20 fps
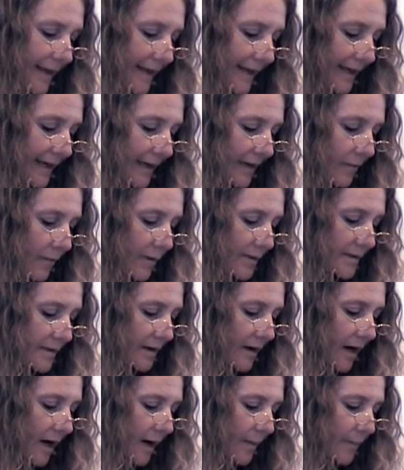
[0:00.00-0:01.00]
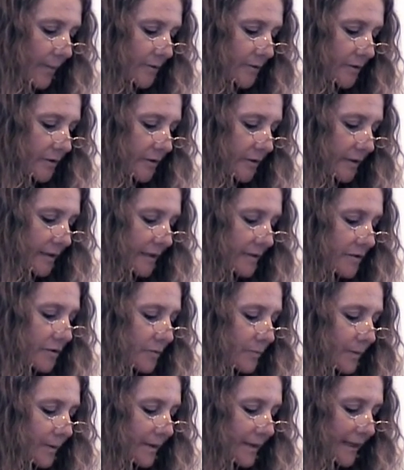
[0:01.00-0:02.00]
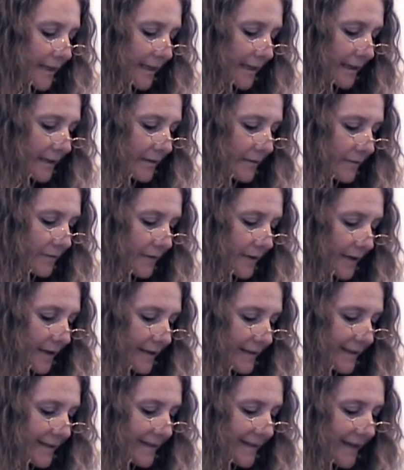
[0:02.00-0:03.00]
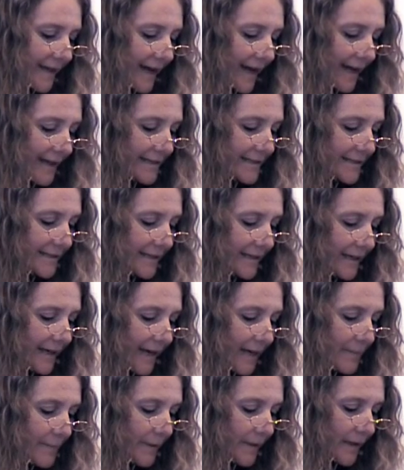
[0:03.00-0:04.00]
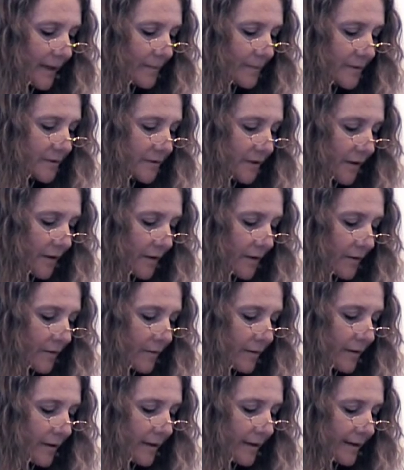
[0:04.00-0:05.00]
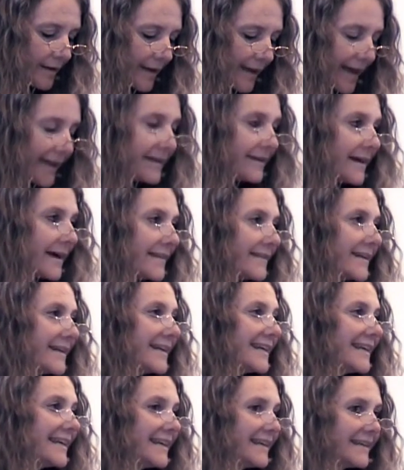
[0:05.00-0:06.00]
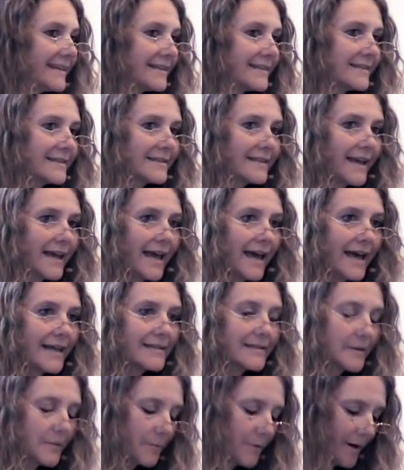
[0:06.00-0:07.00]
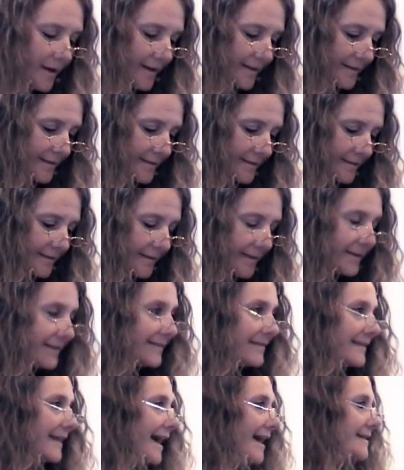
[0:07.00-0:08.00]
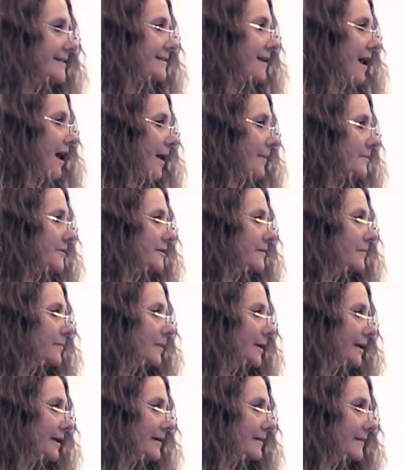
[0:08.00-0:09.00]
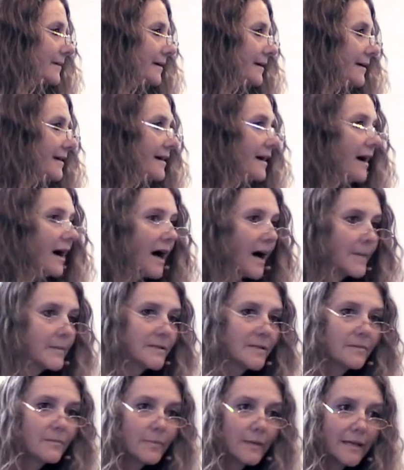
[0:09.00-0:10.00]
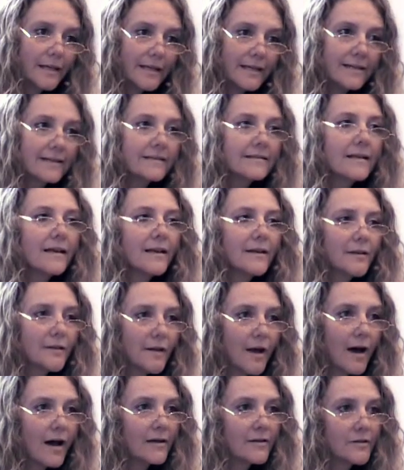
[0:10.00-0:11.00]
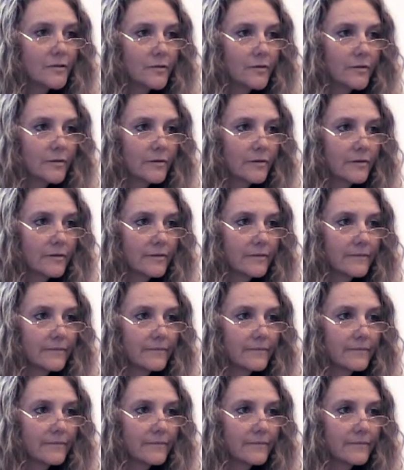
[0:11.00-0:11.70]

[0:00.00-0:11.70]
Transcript: It was an opportunity to believe that the idea had become so and nothing is as it was. That's option B. Option B is non-truth.